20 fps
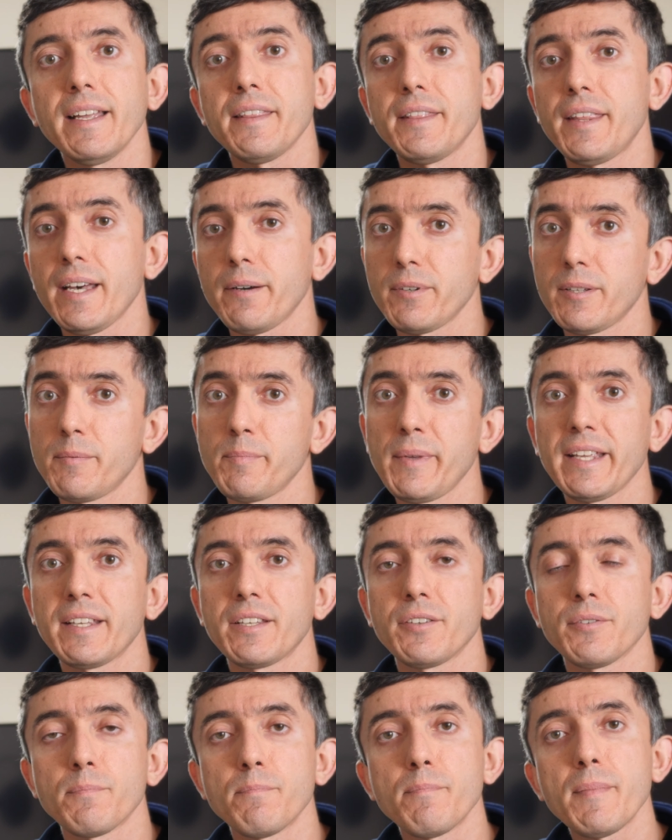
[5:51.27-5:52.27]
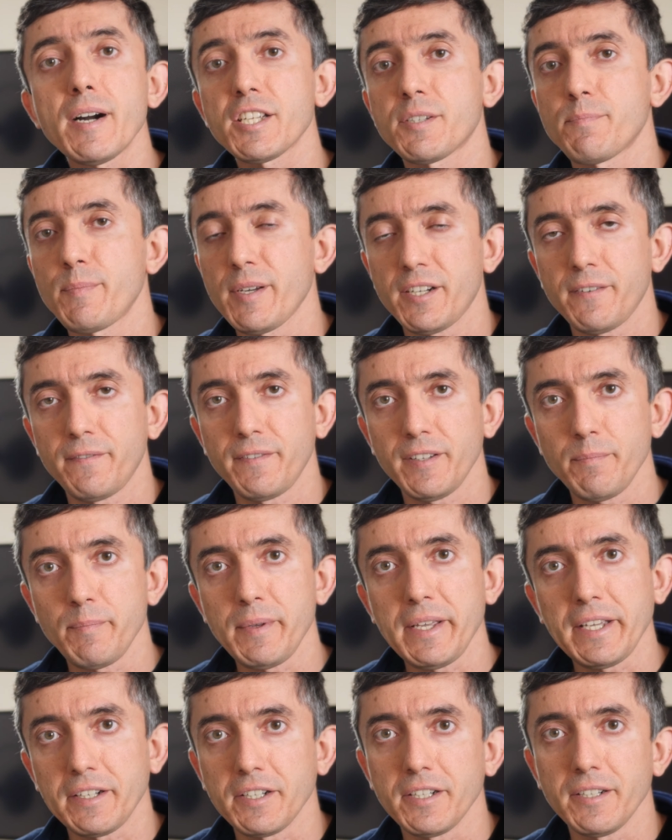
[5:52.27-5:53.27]
That will make you a much better
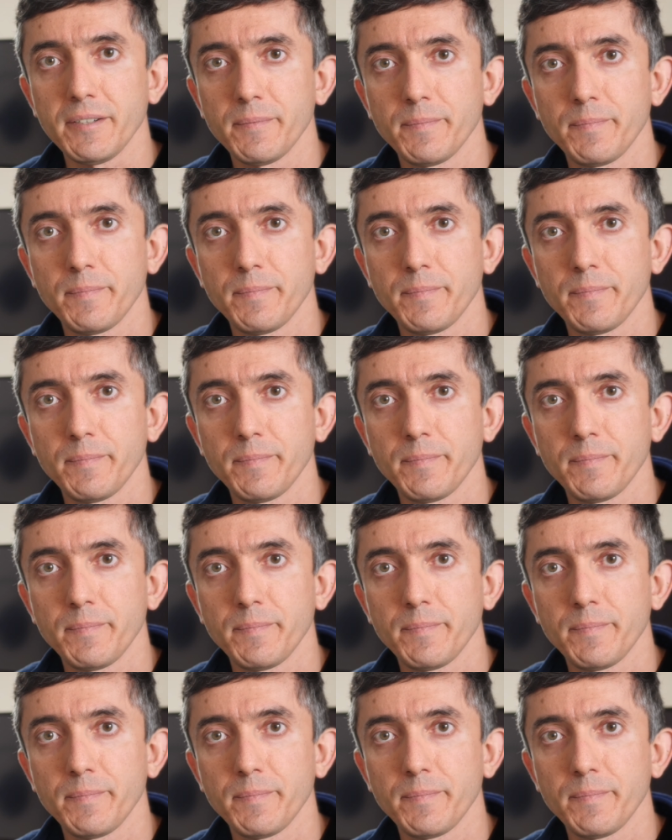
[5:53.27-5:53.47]
filmmaker.